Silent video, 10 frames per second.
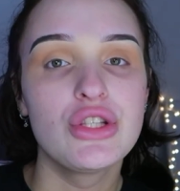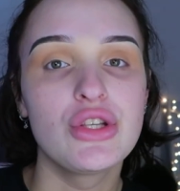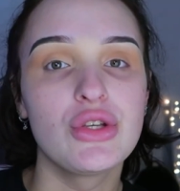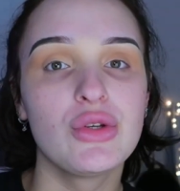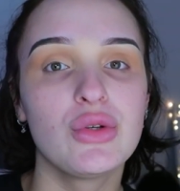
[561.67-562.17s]

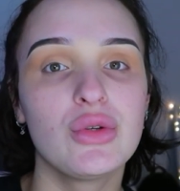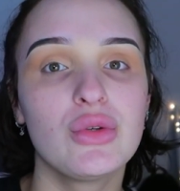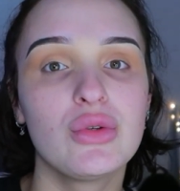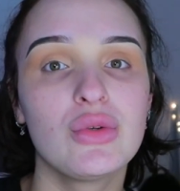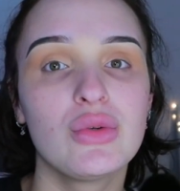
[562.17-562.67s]

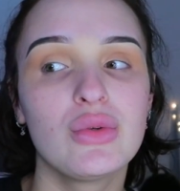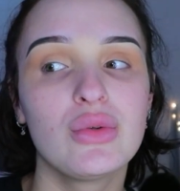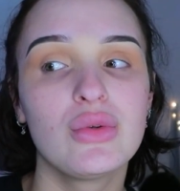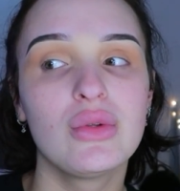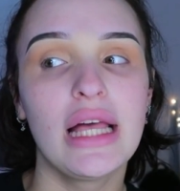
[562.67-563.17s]
to
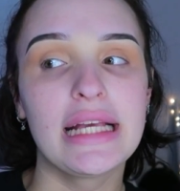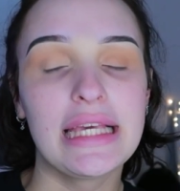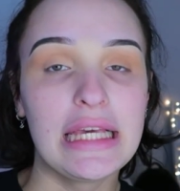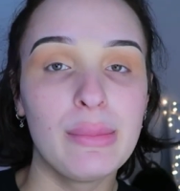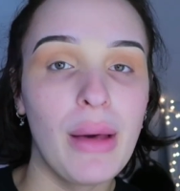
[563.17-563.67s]
like
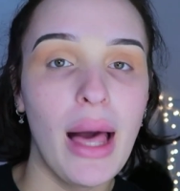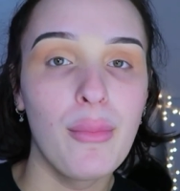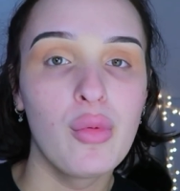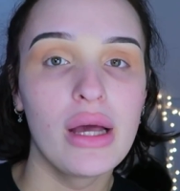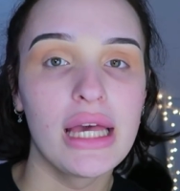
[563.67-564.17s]
keep
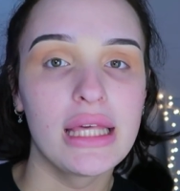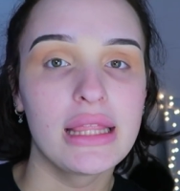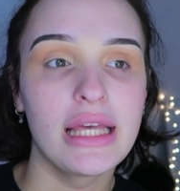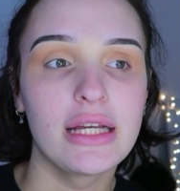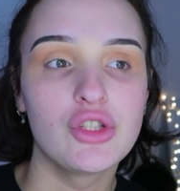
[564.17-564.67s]
up
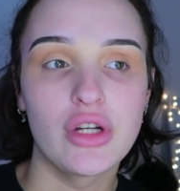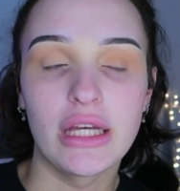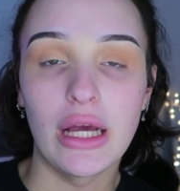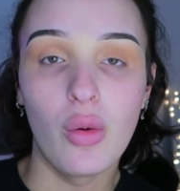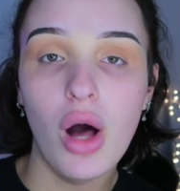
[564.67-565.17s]
with like
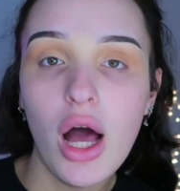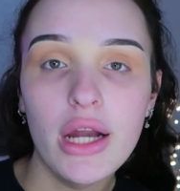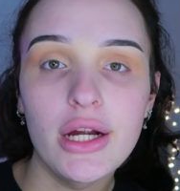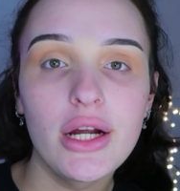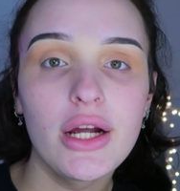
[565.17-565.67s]
drinking
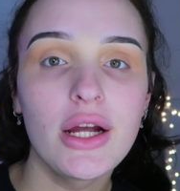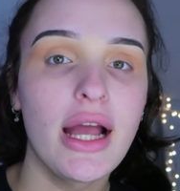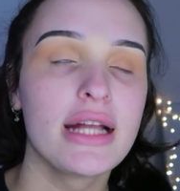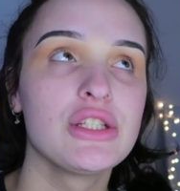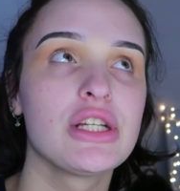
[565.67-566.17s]
water
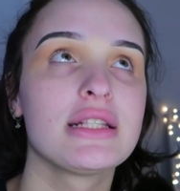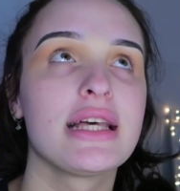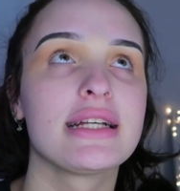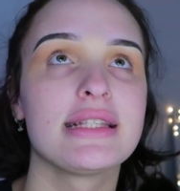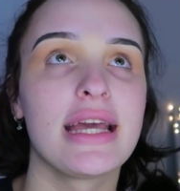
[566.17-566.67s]
and just
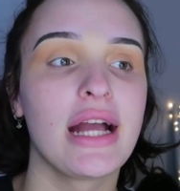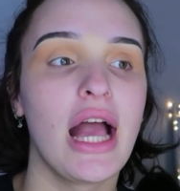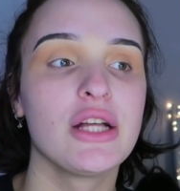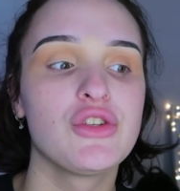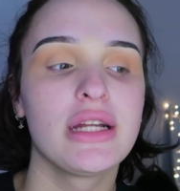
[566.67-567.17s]
like staying
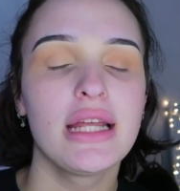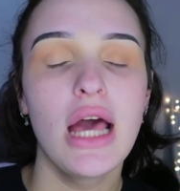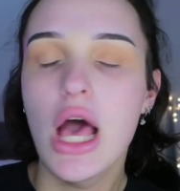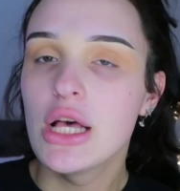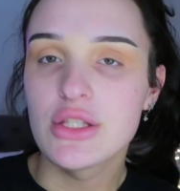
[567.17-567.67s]
hydrated.
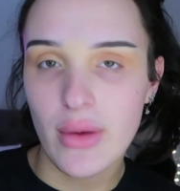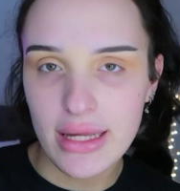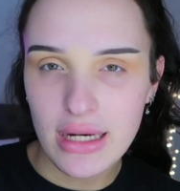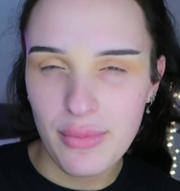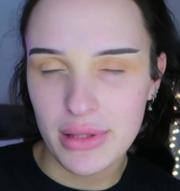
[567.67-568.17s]
So I
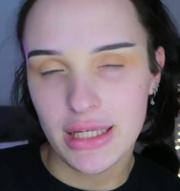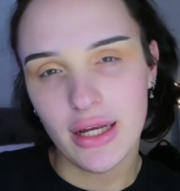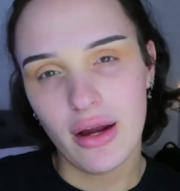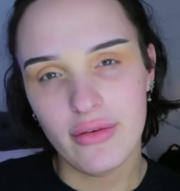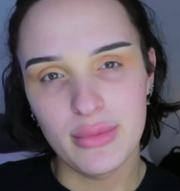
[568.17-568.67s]
ended up in the
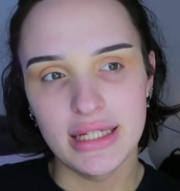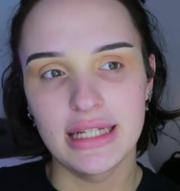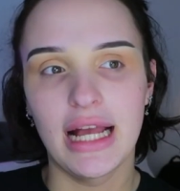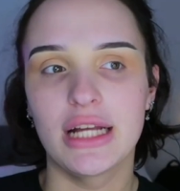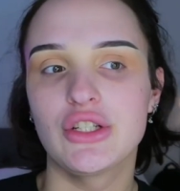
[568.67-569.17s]
ER for being
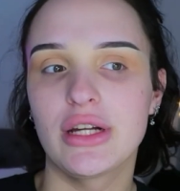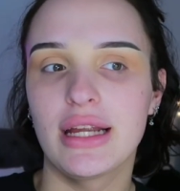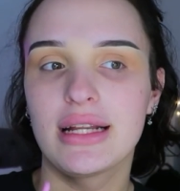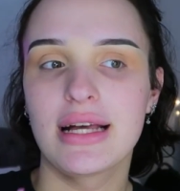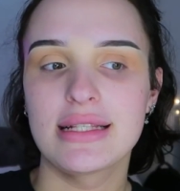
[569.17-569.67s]

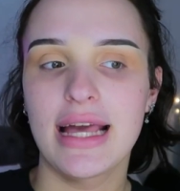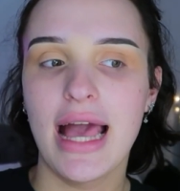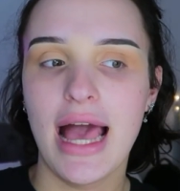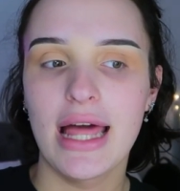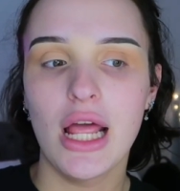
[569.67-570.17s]
dehydrated because
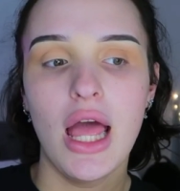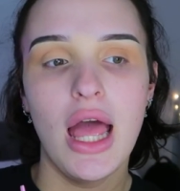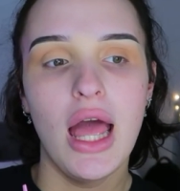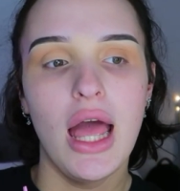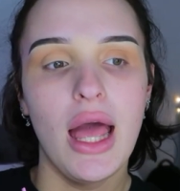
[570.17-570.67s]

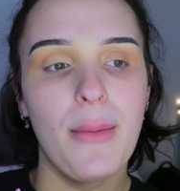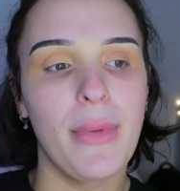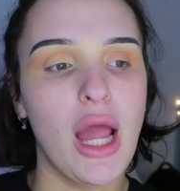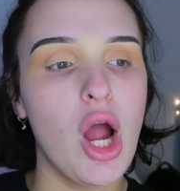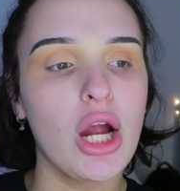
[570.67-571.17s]

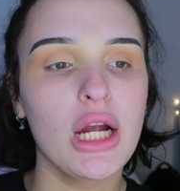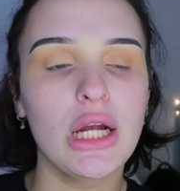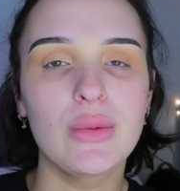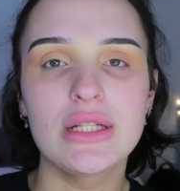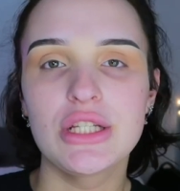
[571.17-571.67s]
my
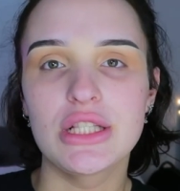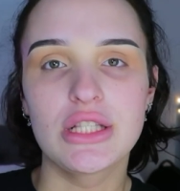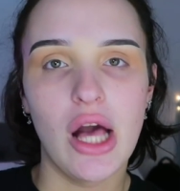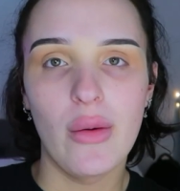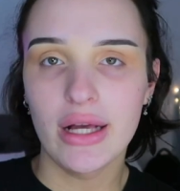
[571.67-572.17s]
heart was just
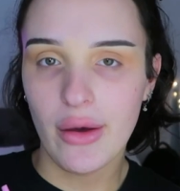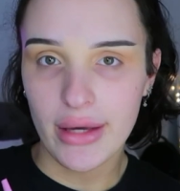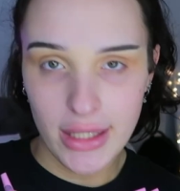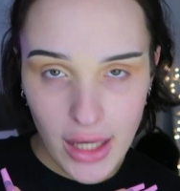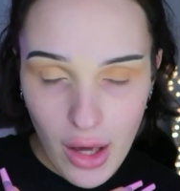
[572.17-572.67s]
going,
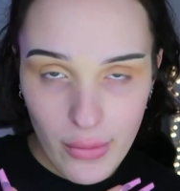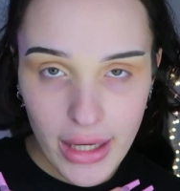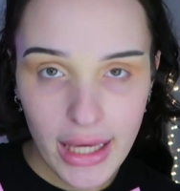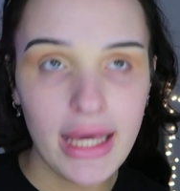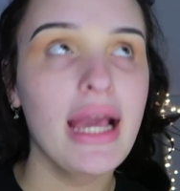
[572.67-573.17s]

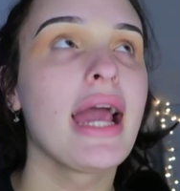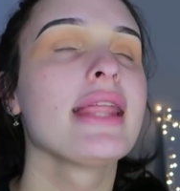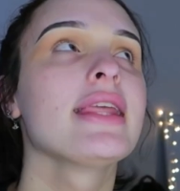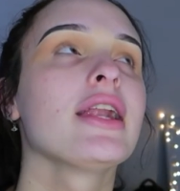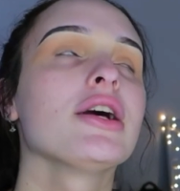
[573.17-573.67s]

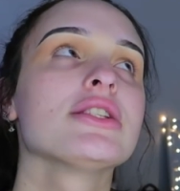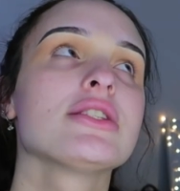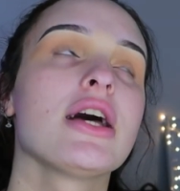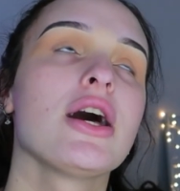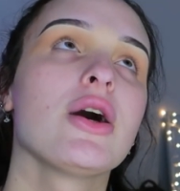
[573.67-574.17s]
and then
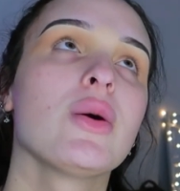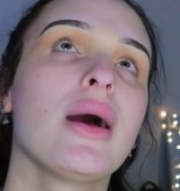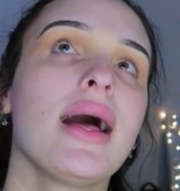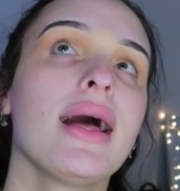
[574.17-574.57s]
also